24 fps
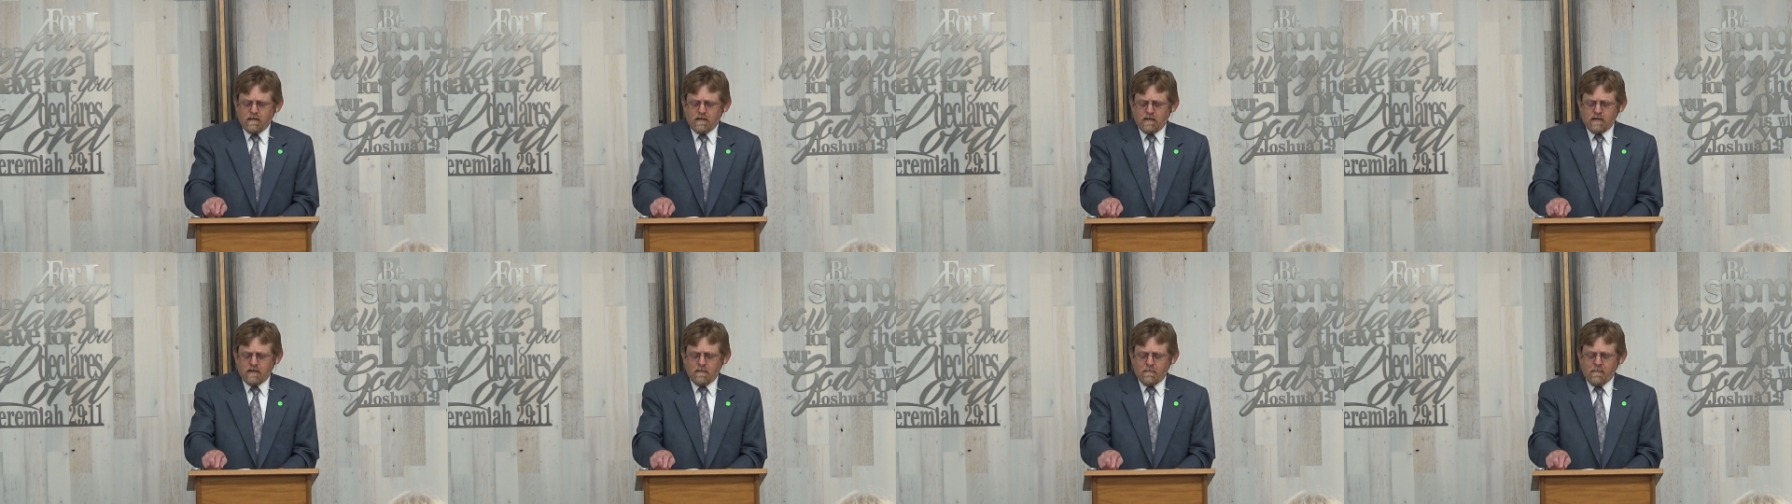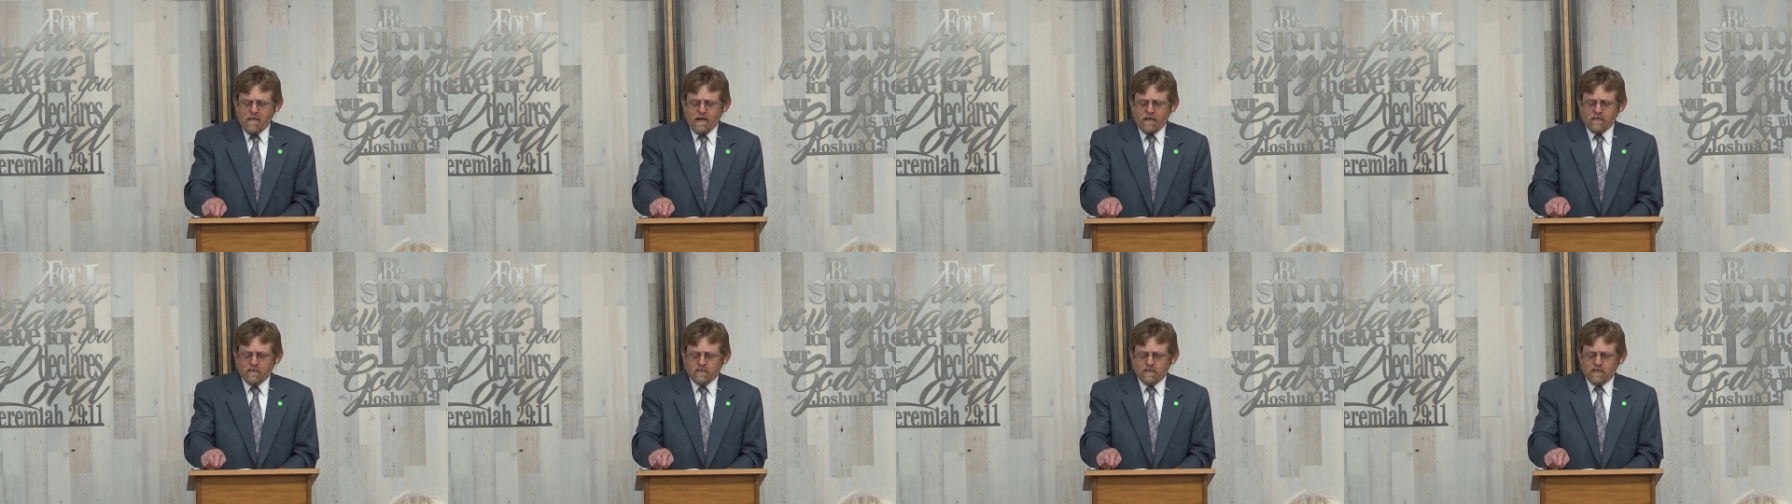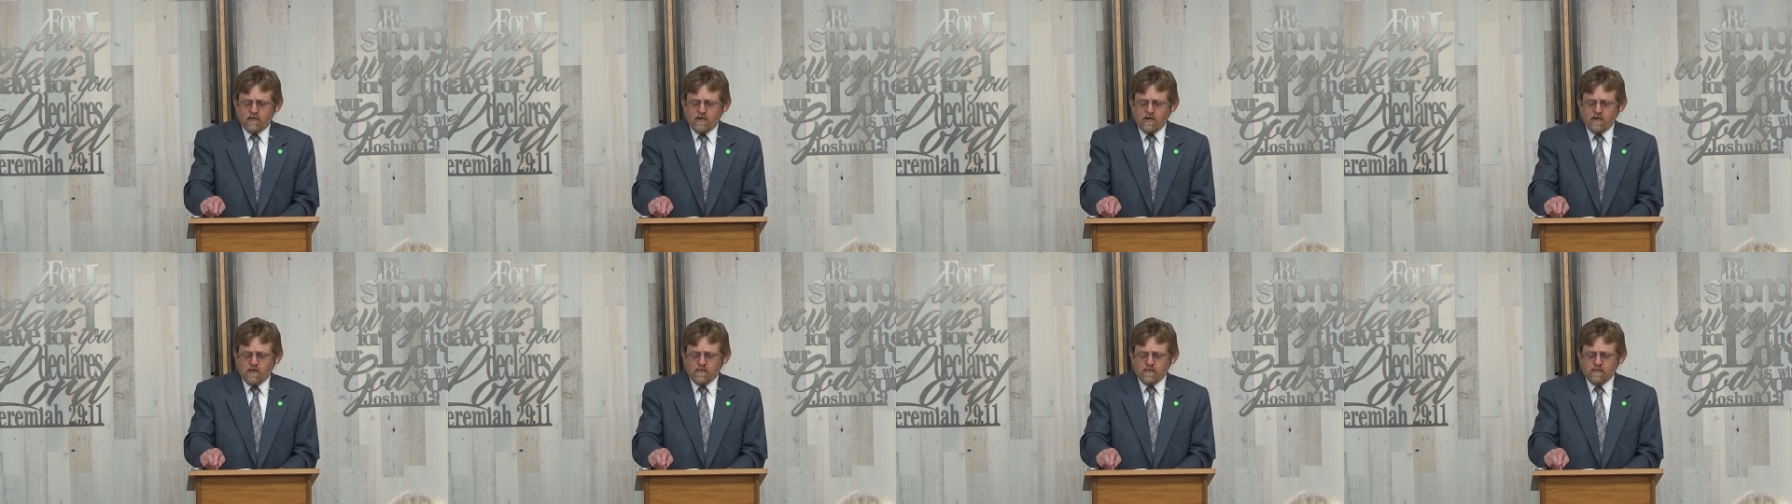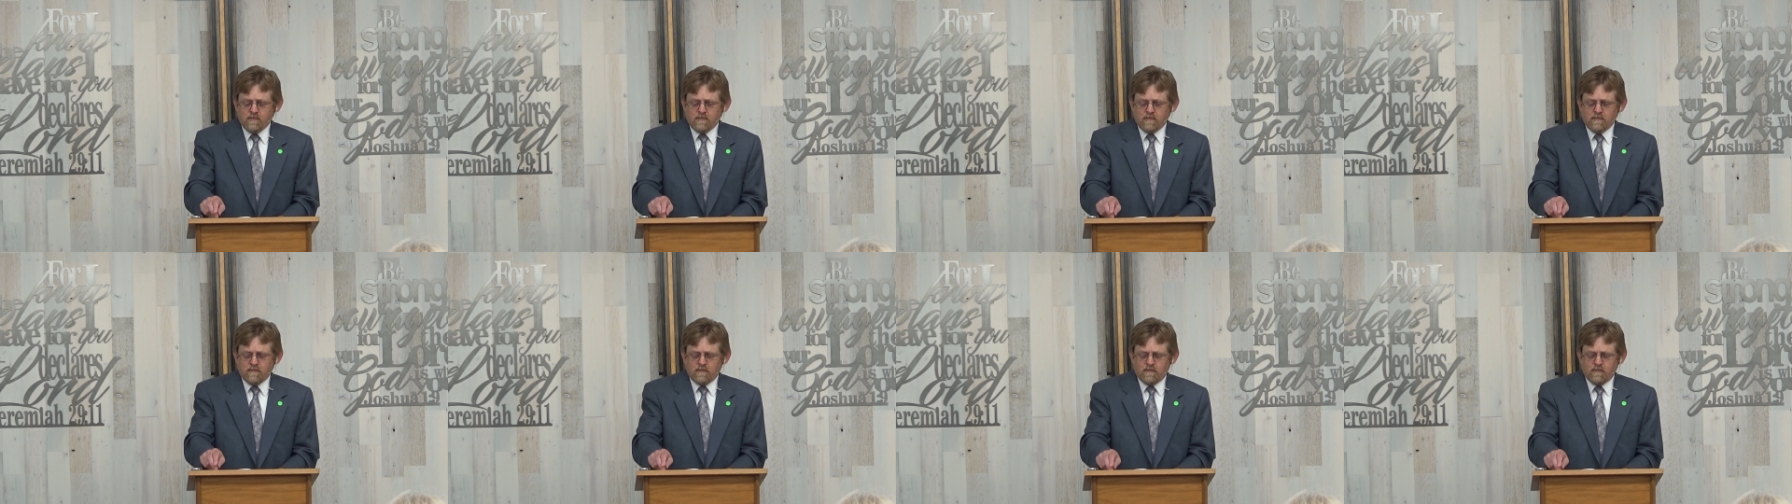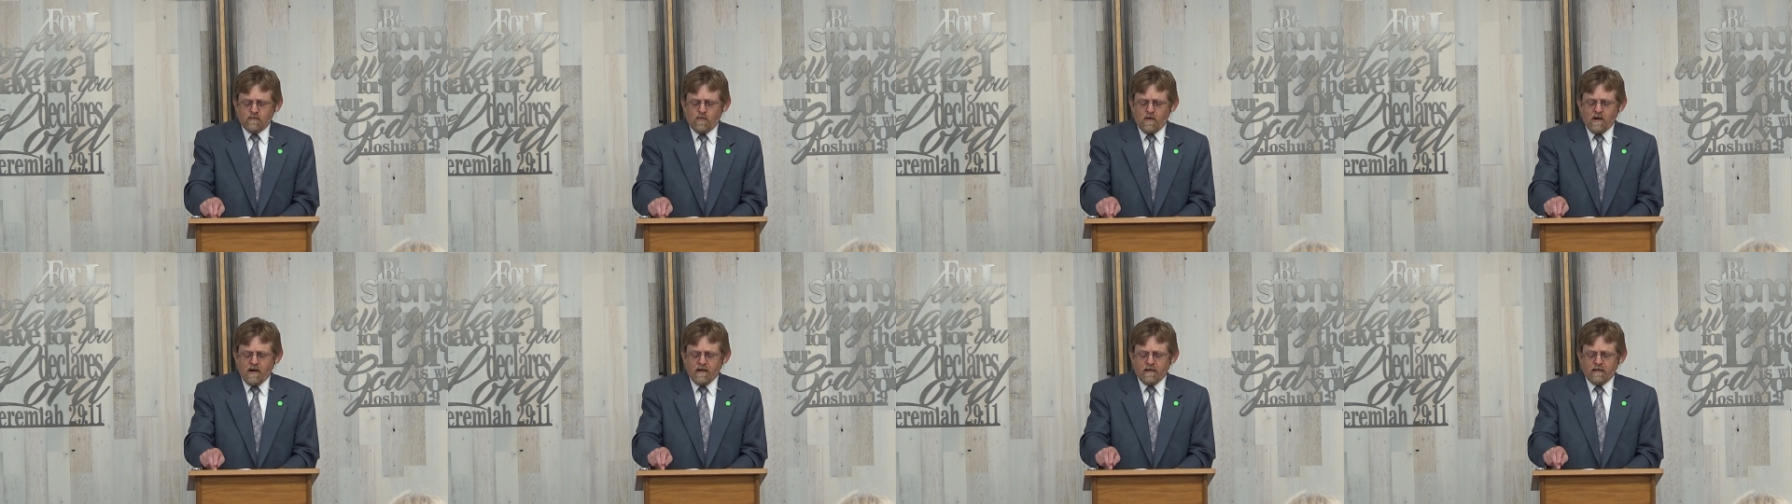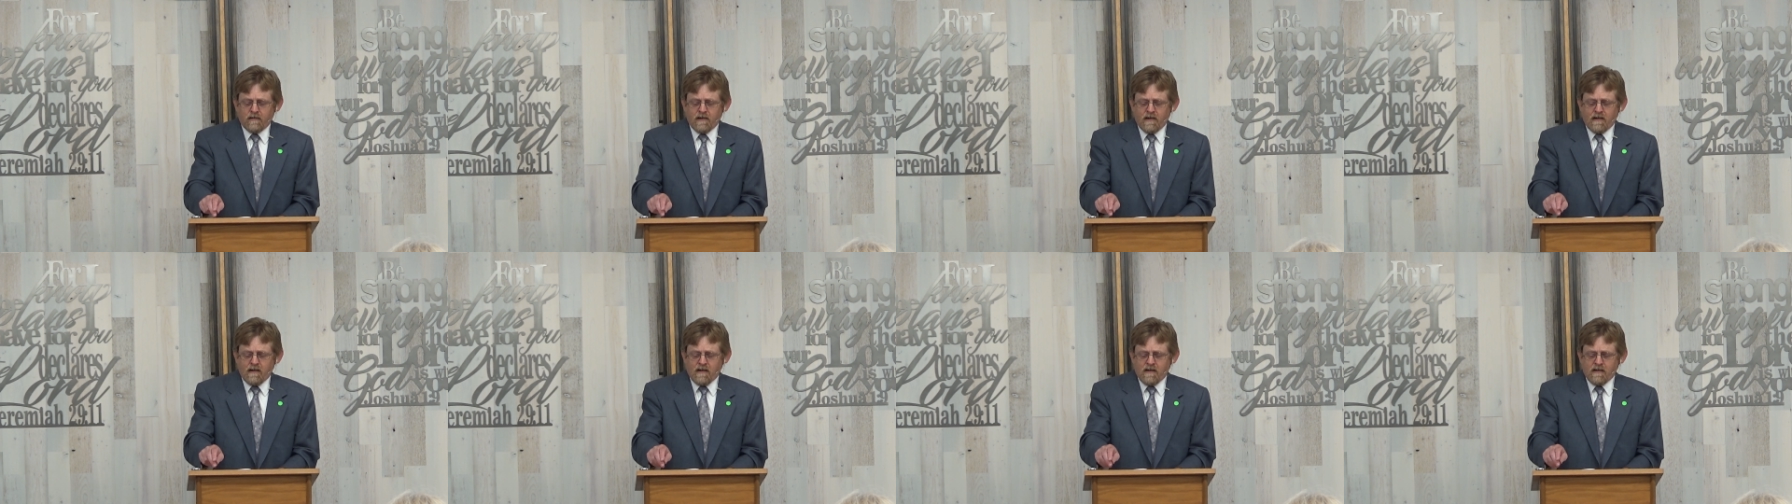in the mountain goat, the
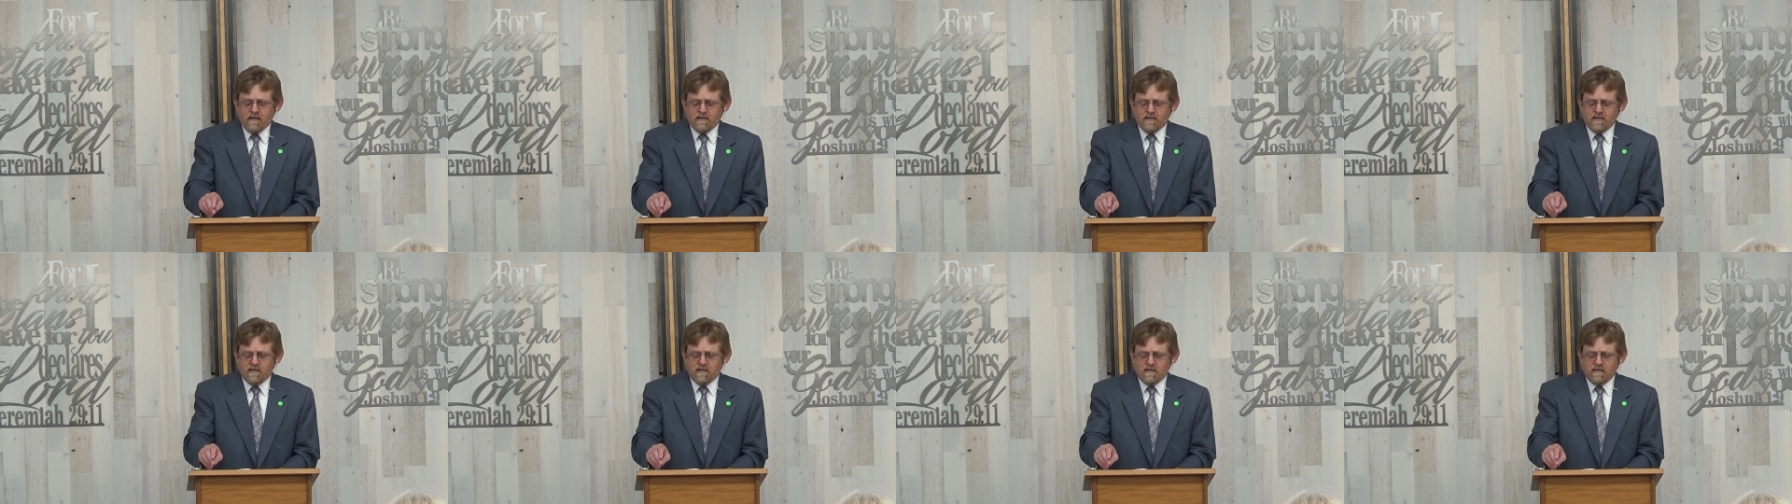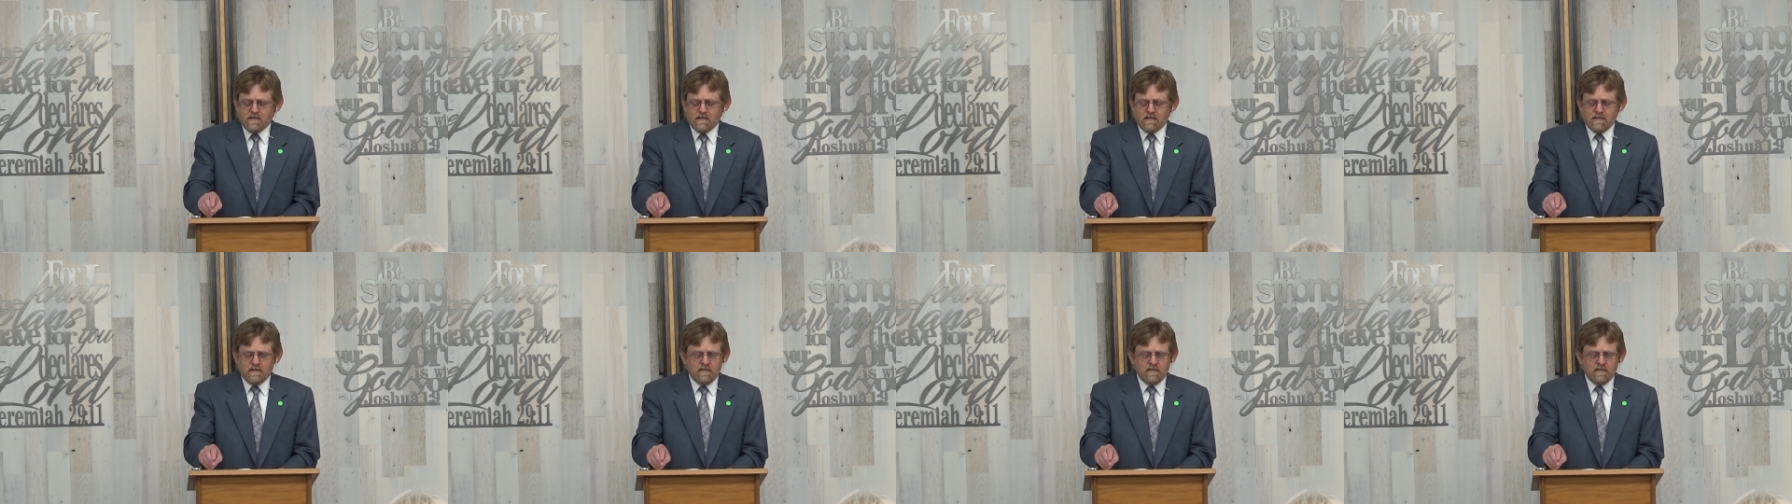wild ass.